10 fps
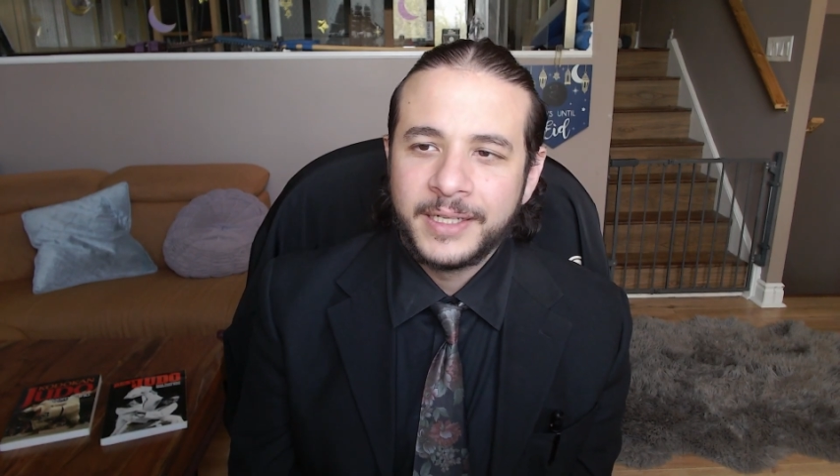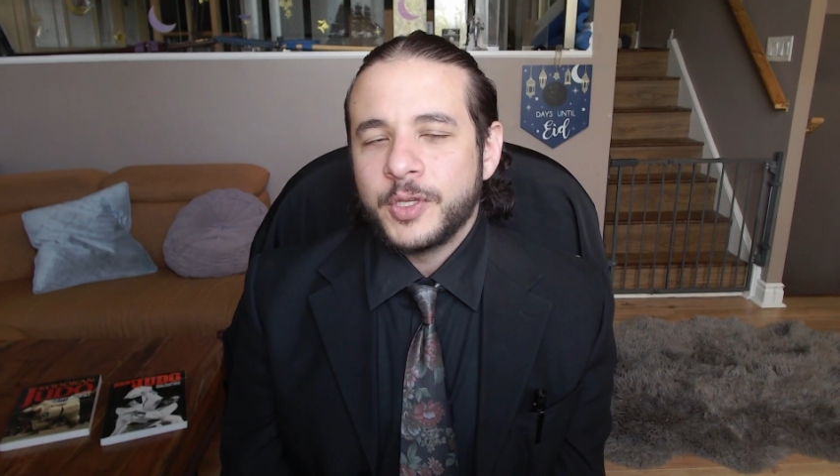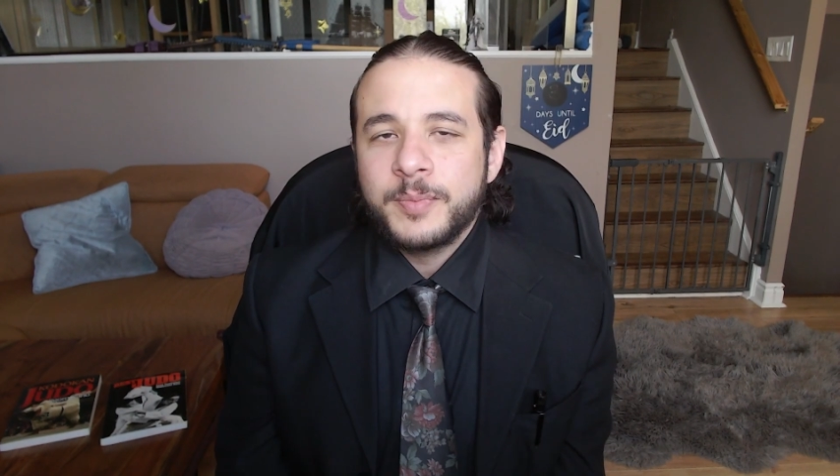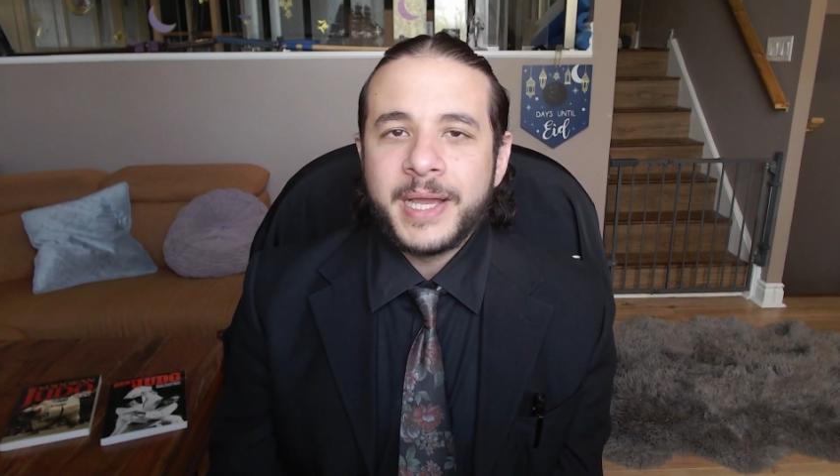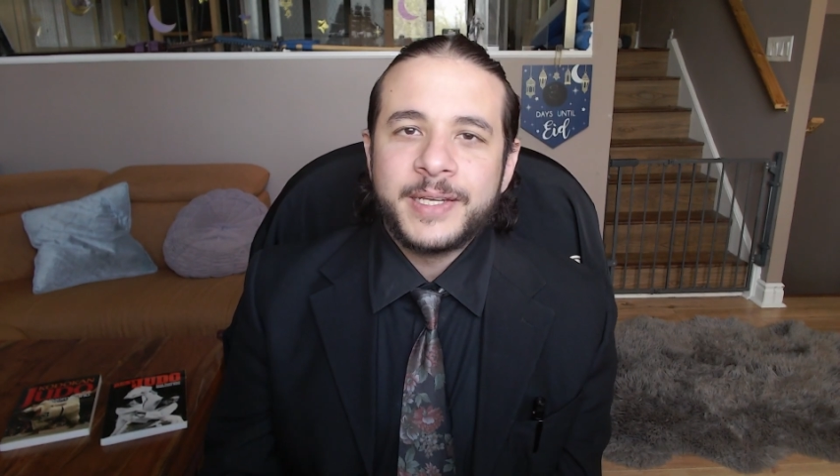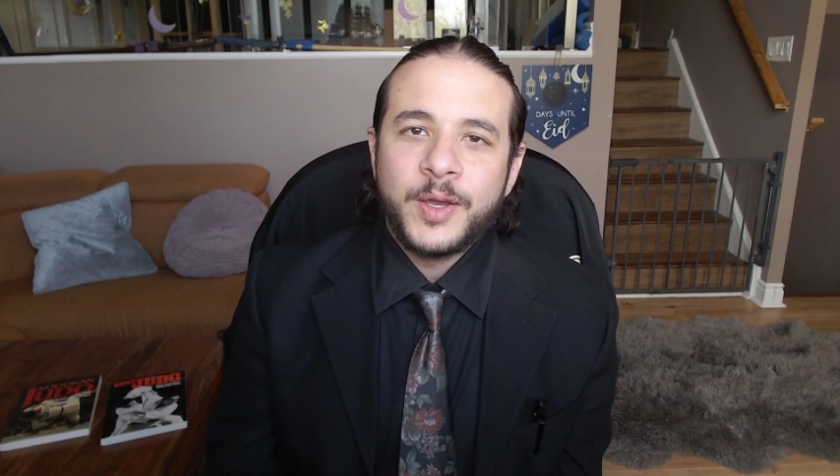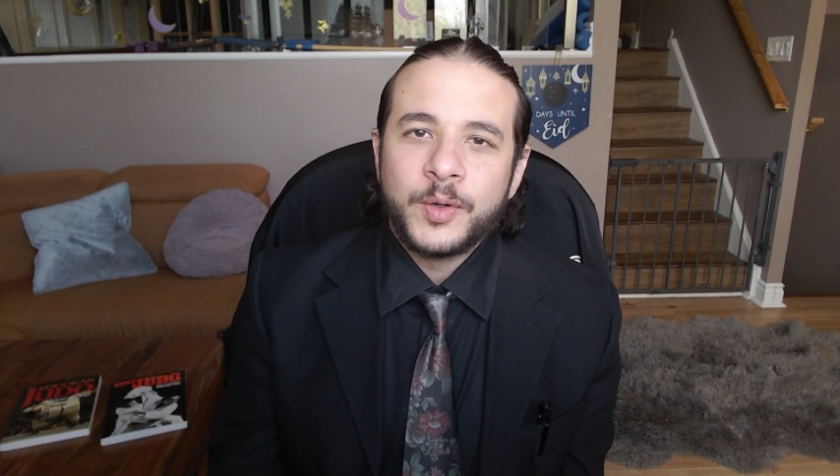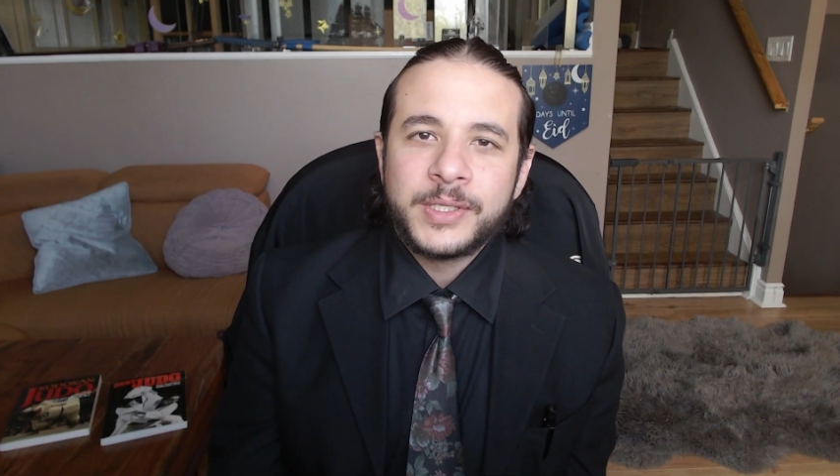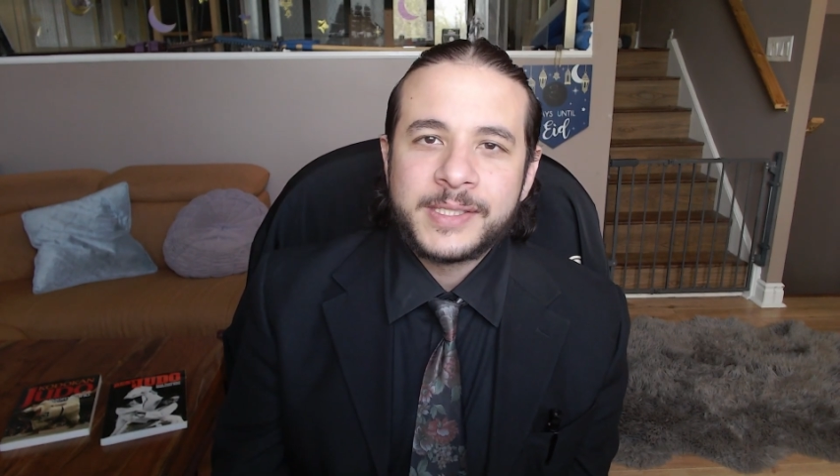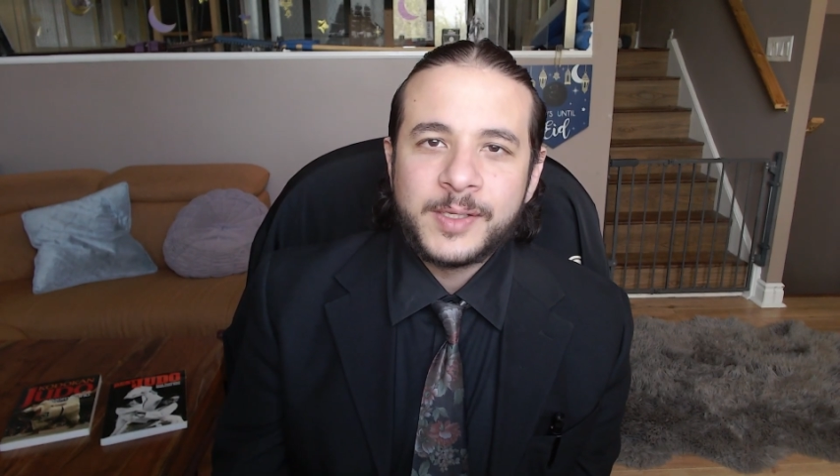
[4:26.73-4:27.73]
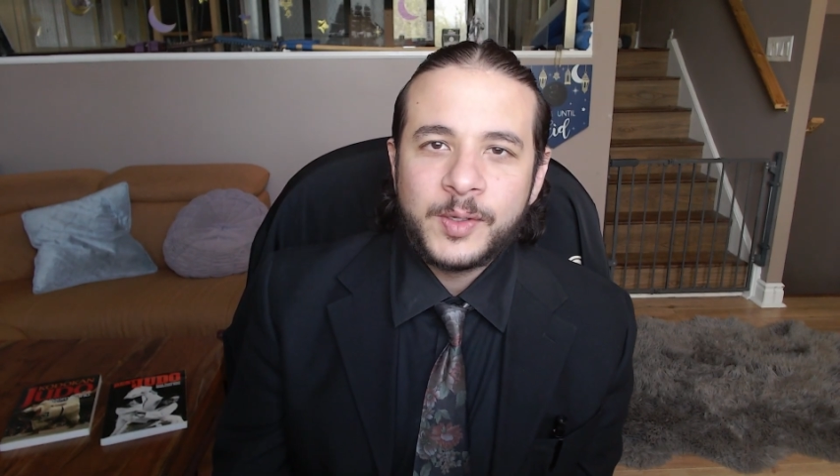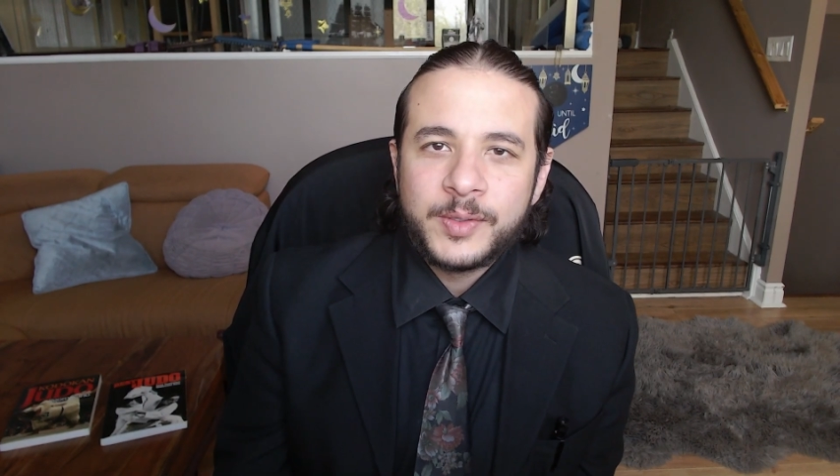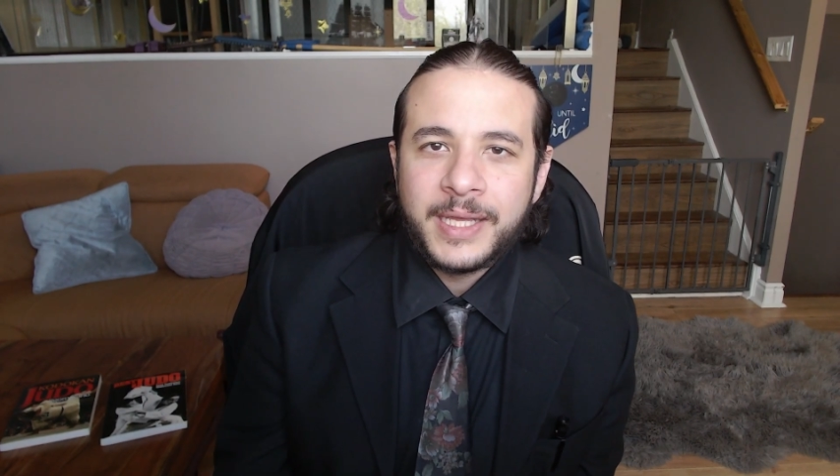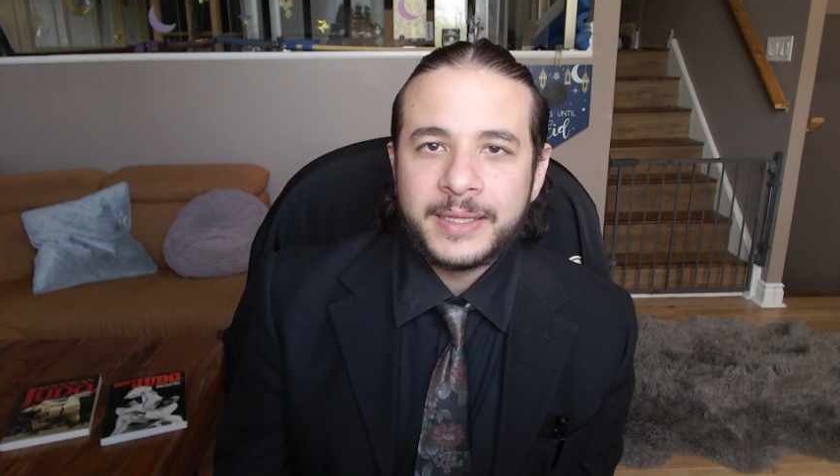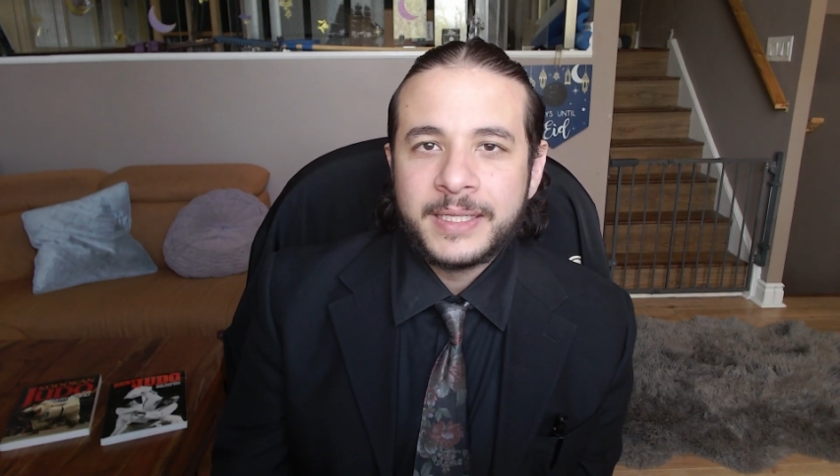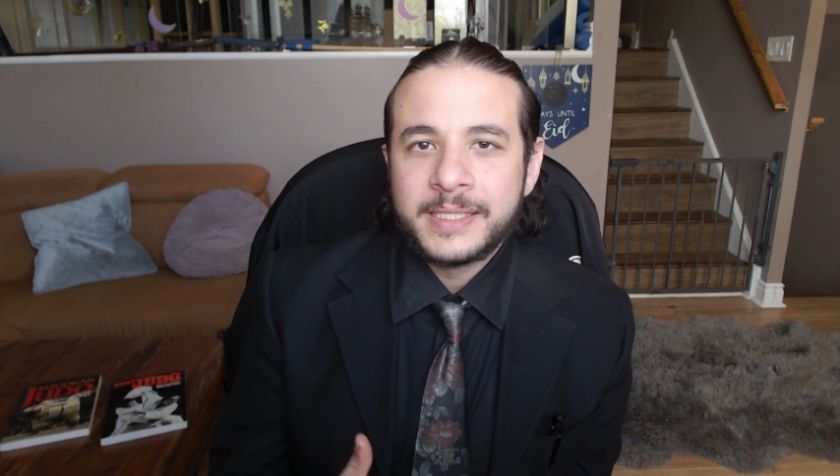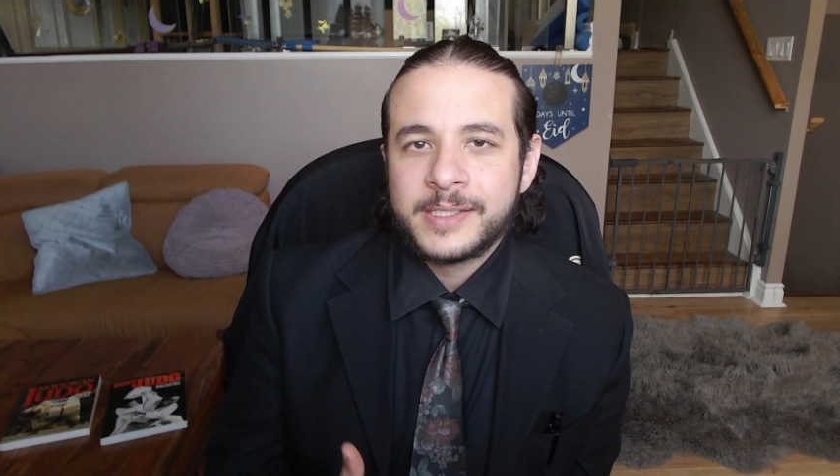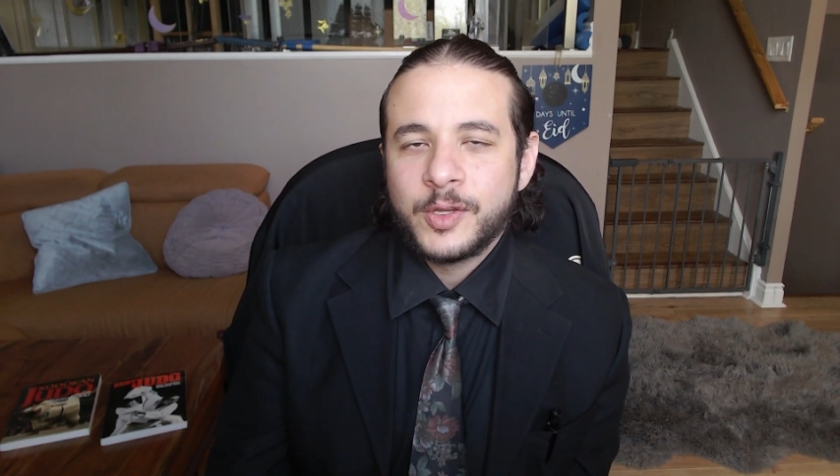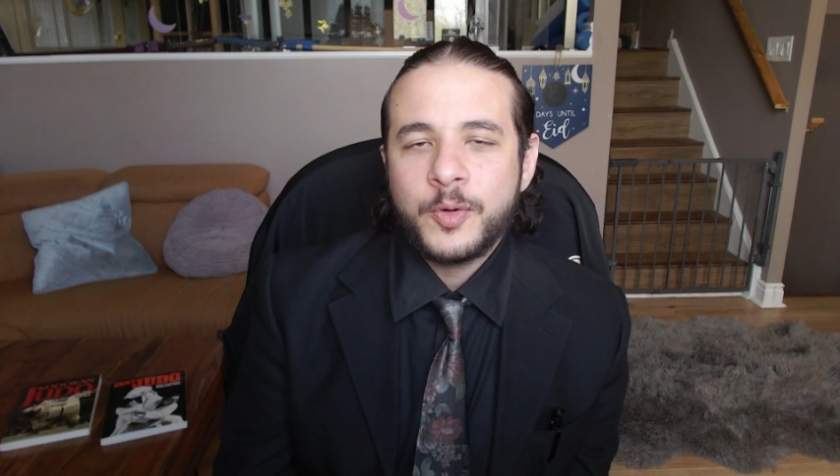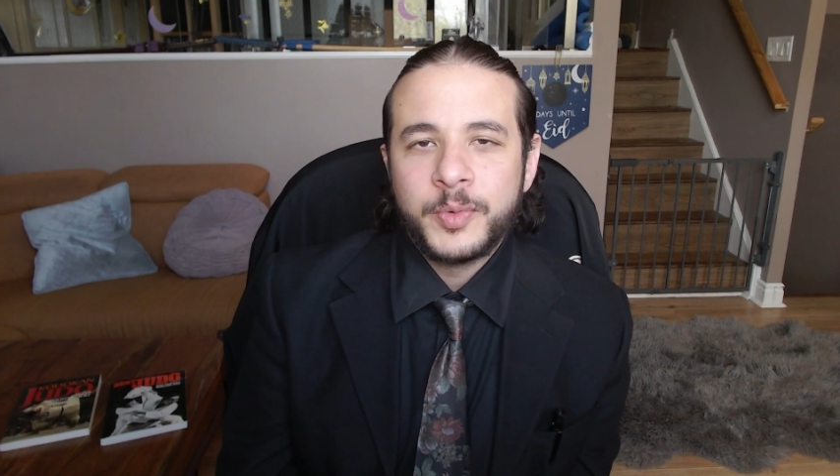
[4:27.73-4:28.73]
You might notice though that this
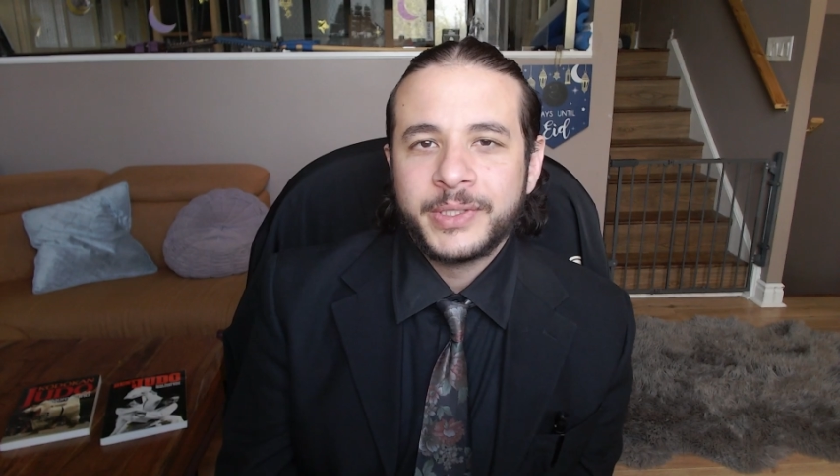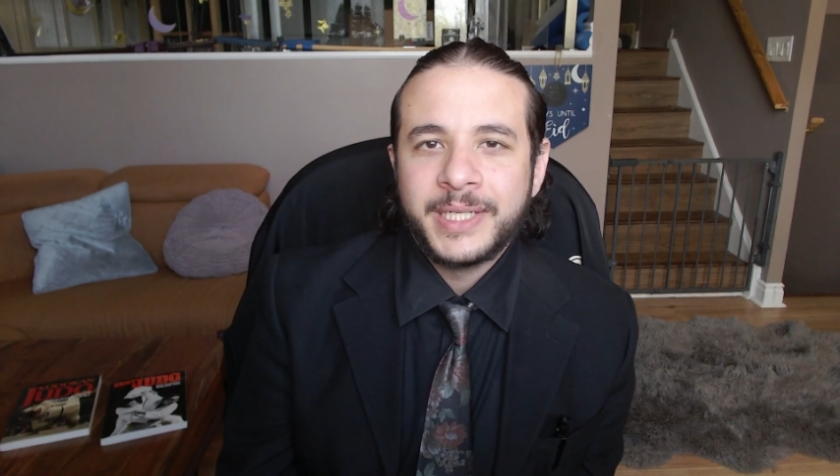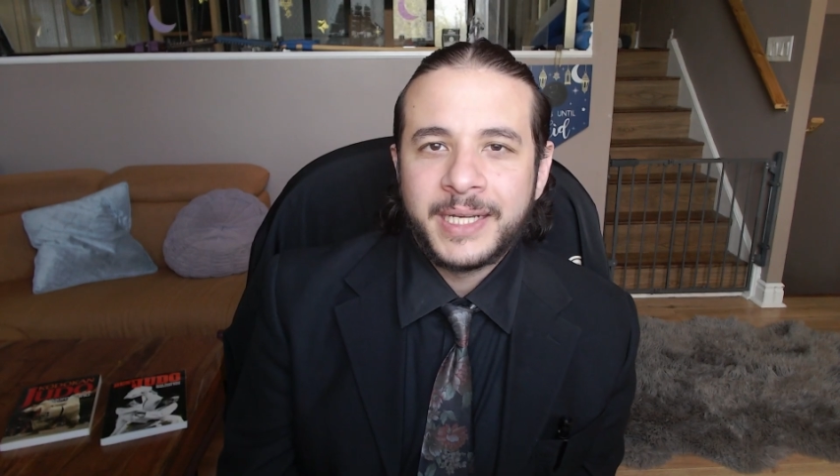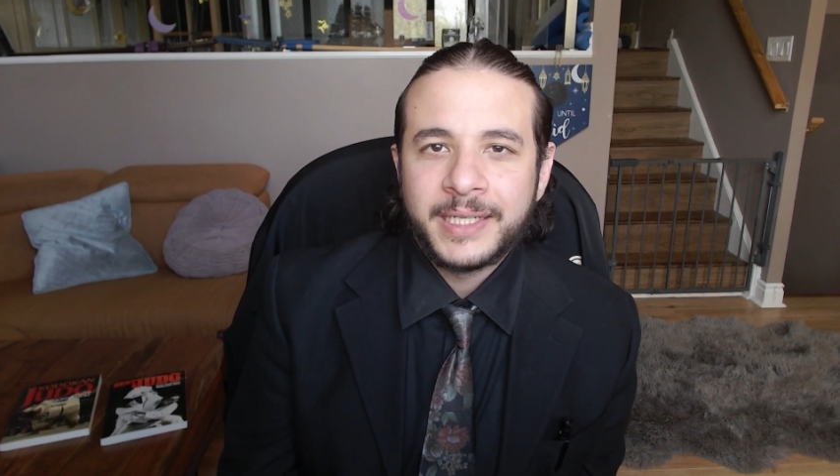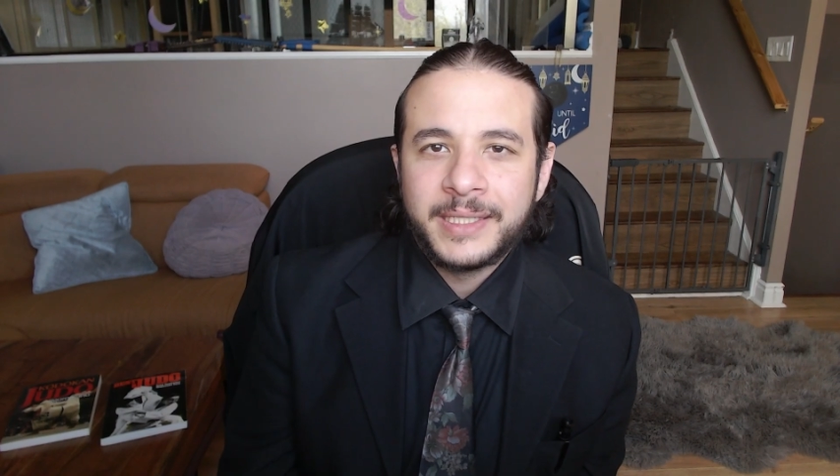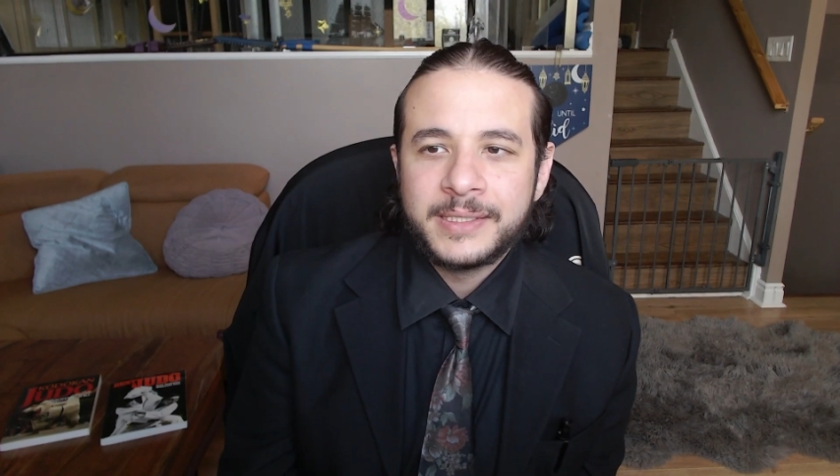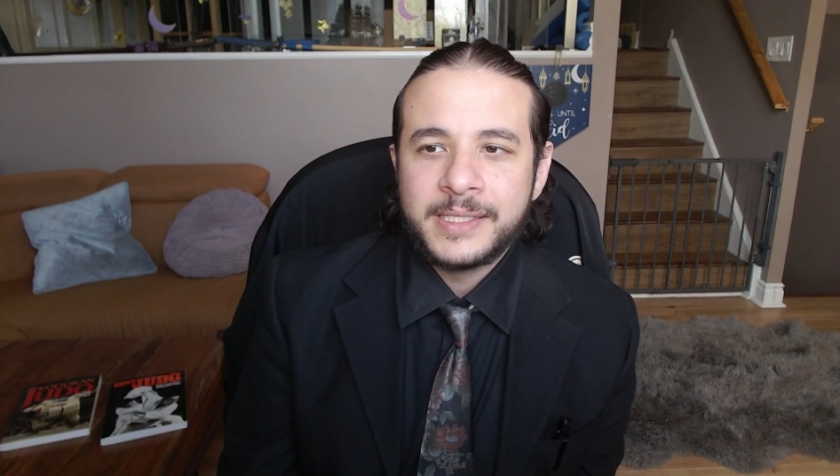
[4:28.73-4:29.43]
Tomoe-nage